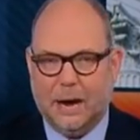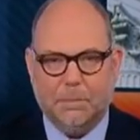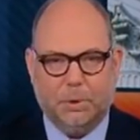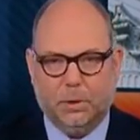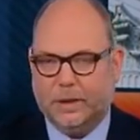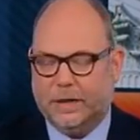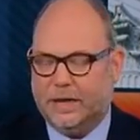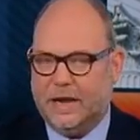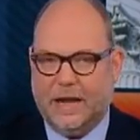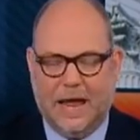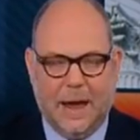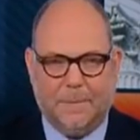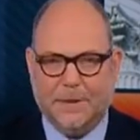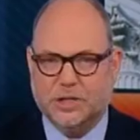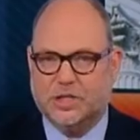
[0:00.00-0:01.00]
I bullied. It
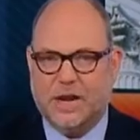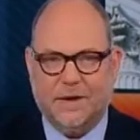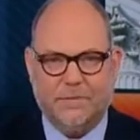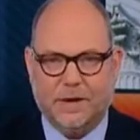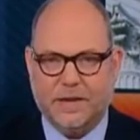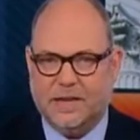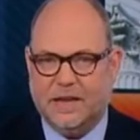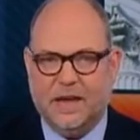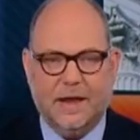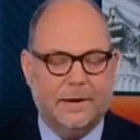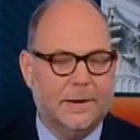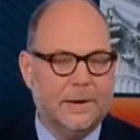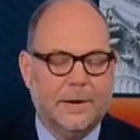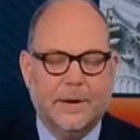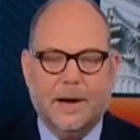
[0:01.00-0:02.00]
happens to every
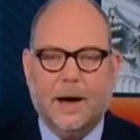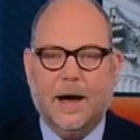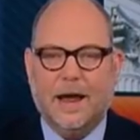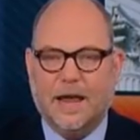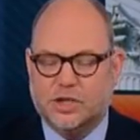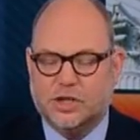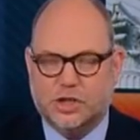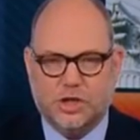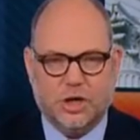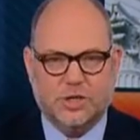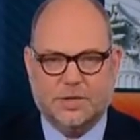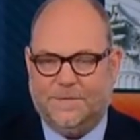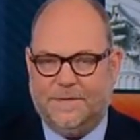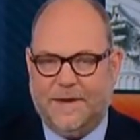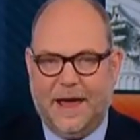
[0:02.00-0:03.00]
kid. It's
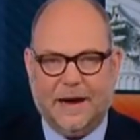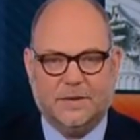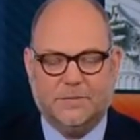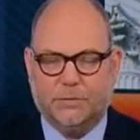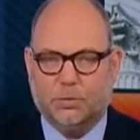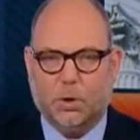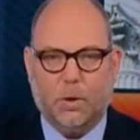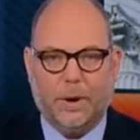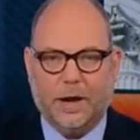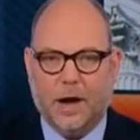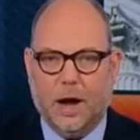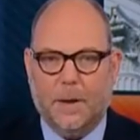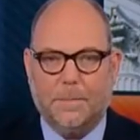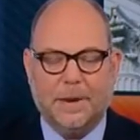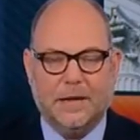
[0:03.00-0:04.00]
just a fact of growing
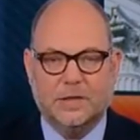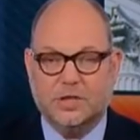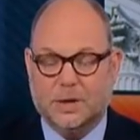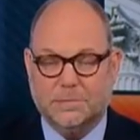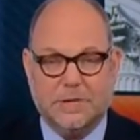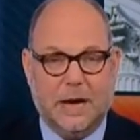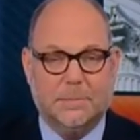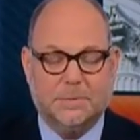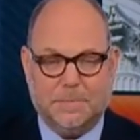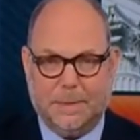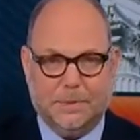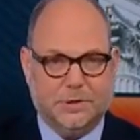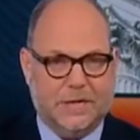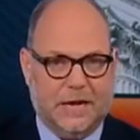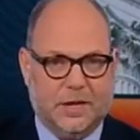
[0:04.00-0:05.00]
up, and sometimes
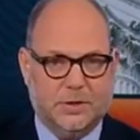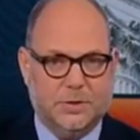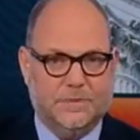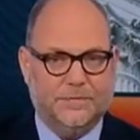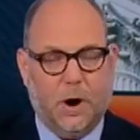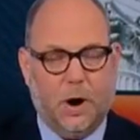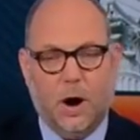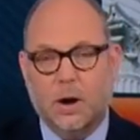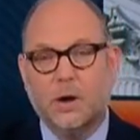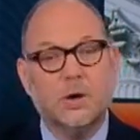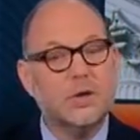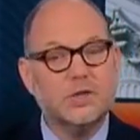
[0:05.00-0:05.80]
people take it too far.